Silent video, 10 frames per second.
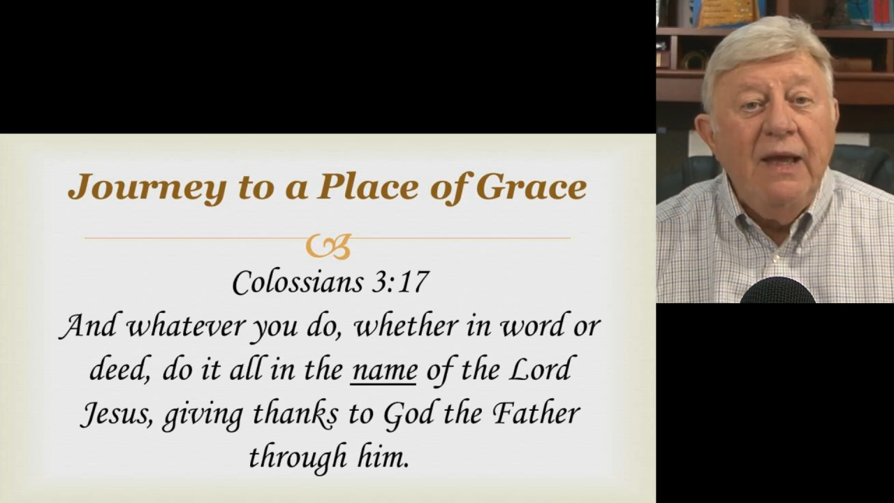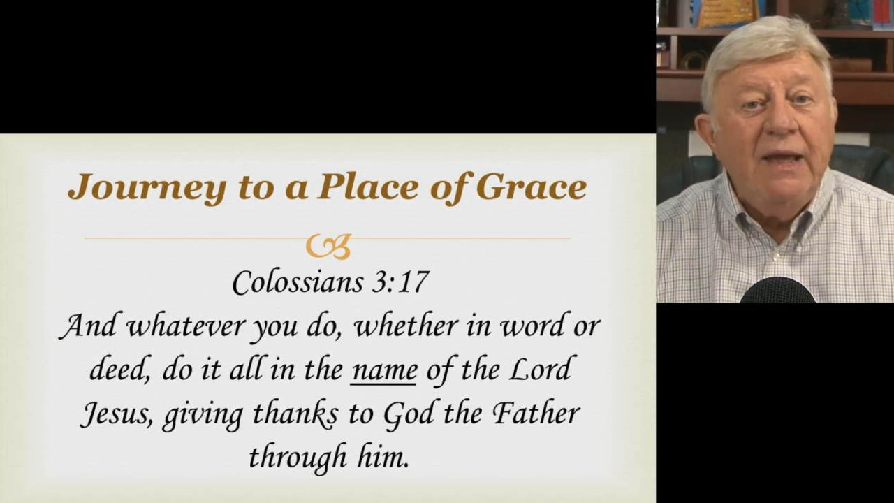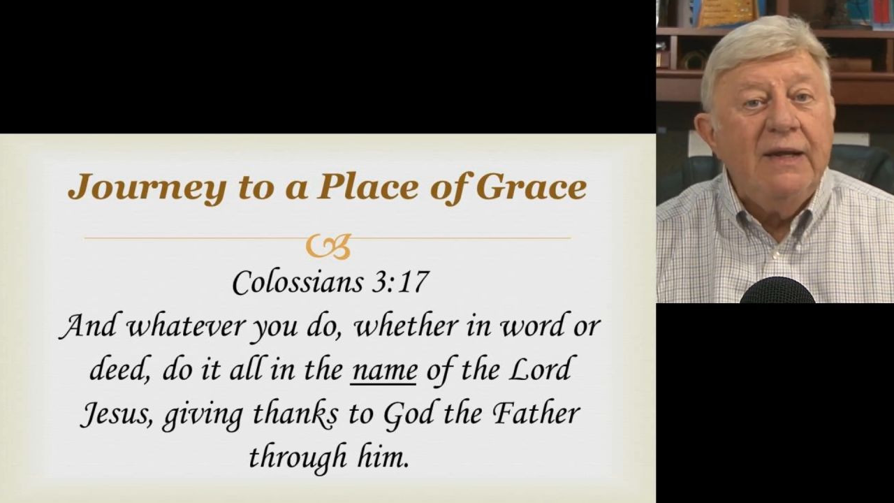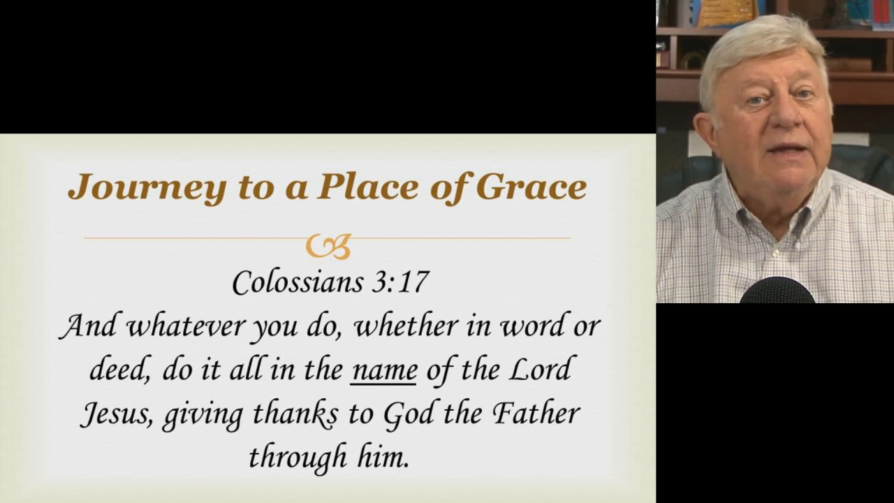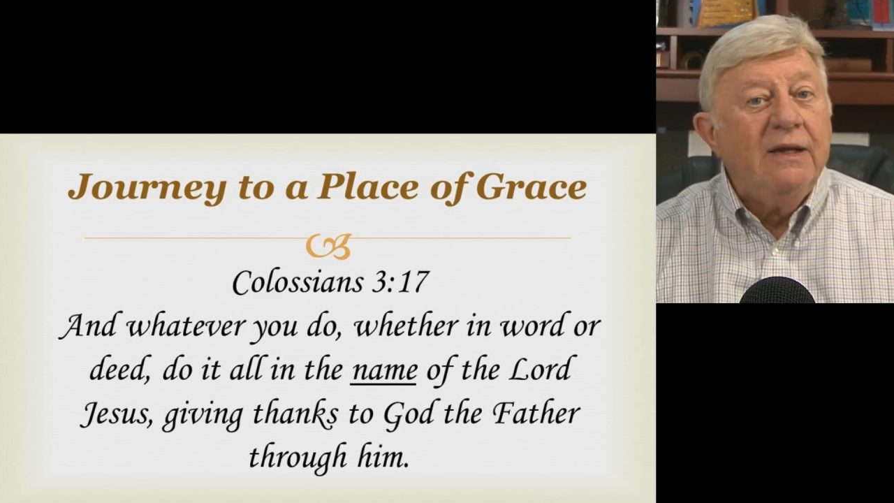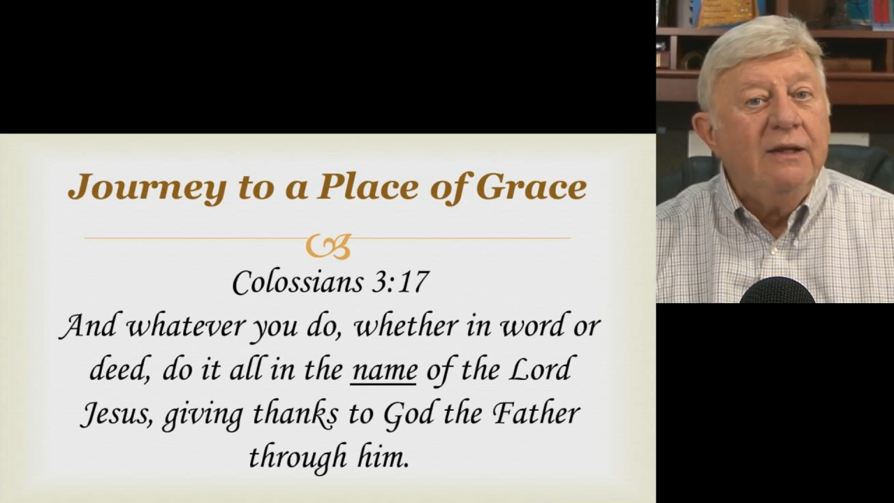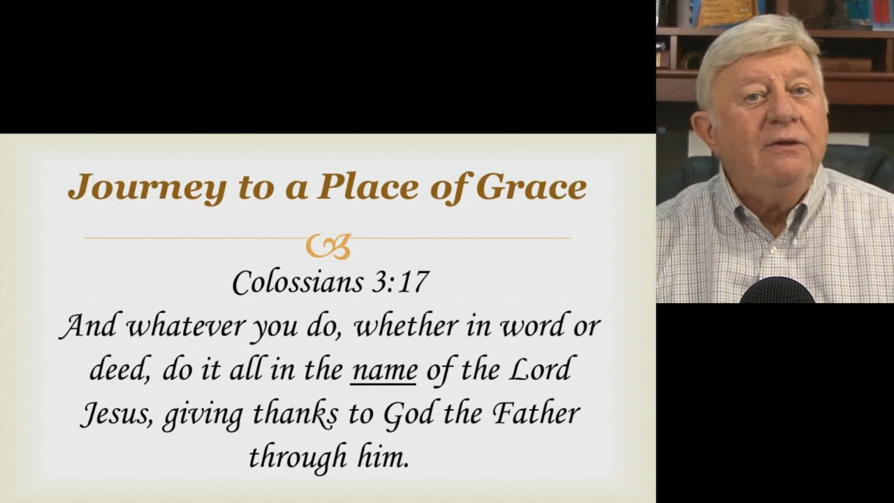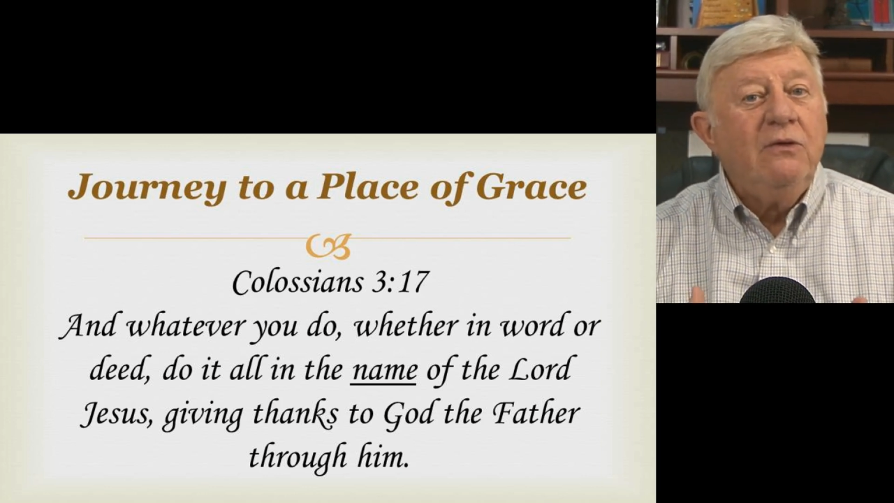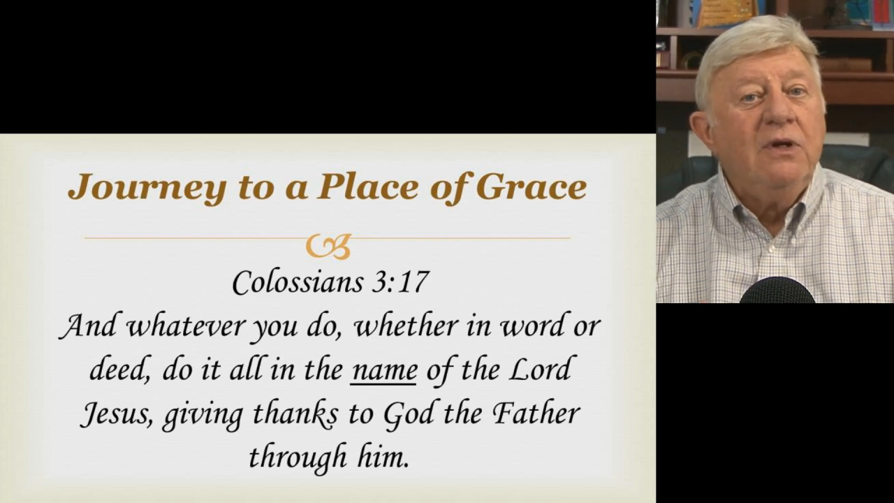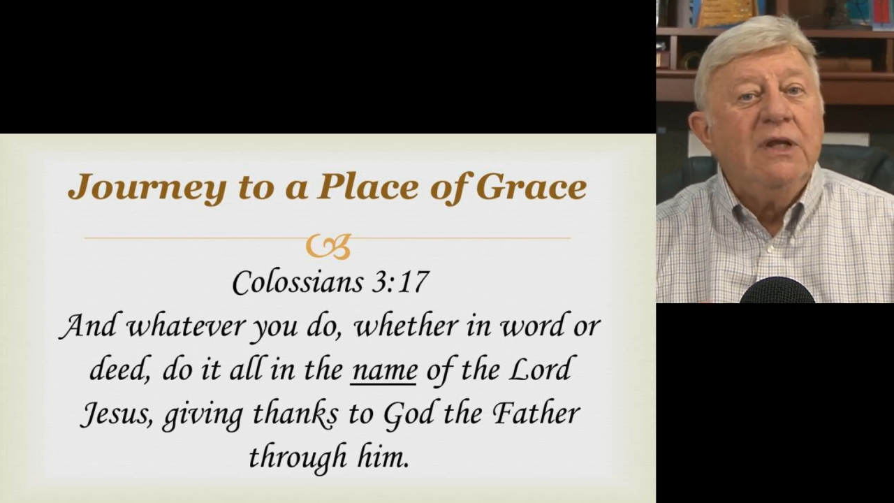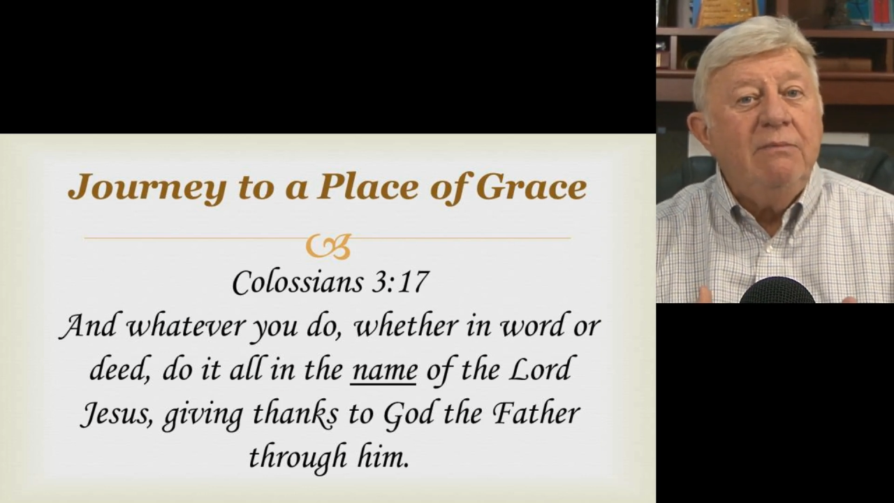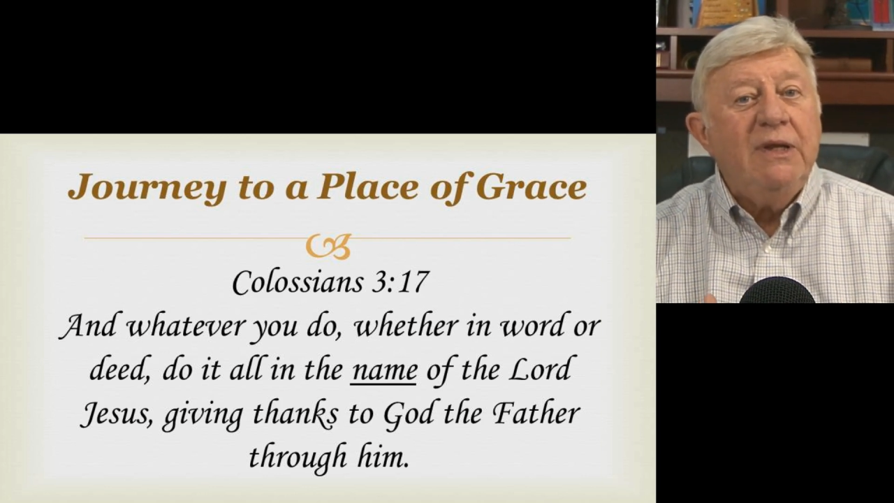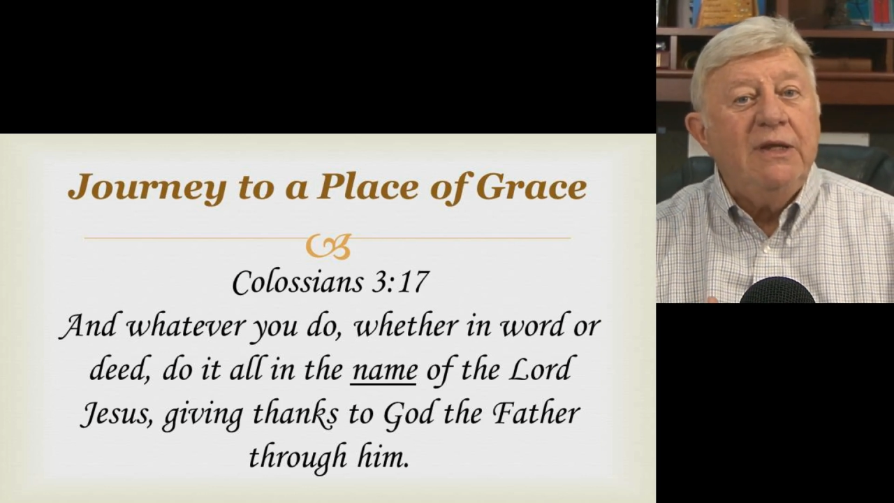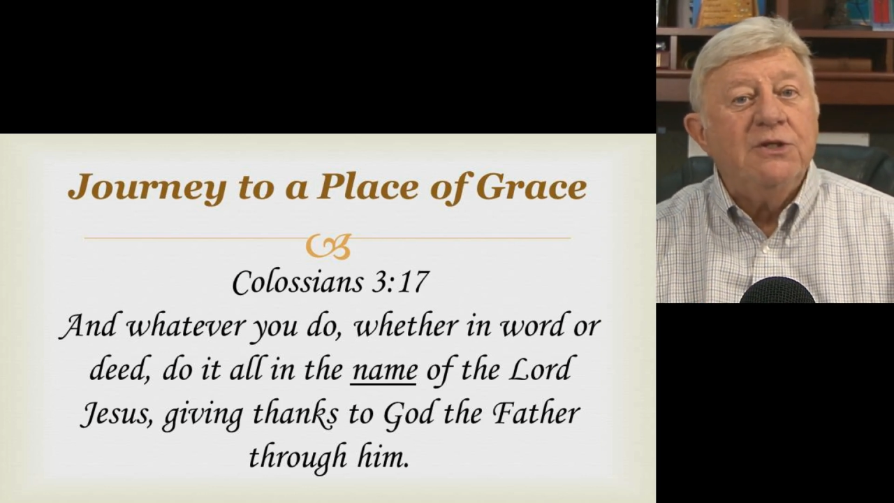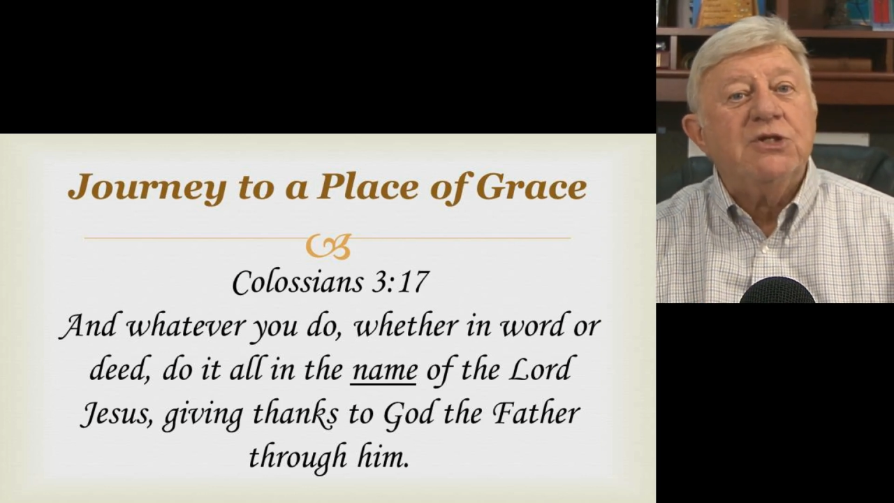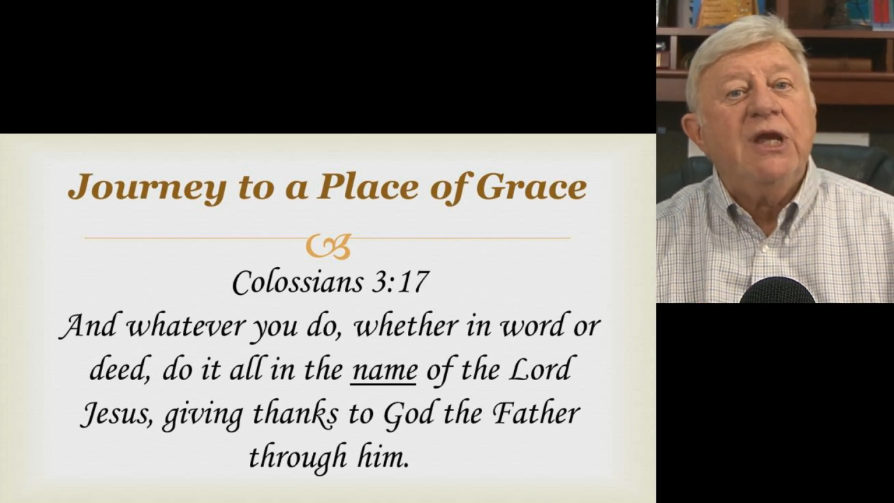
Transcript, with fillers: and it literally means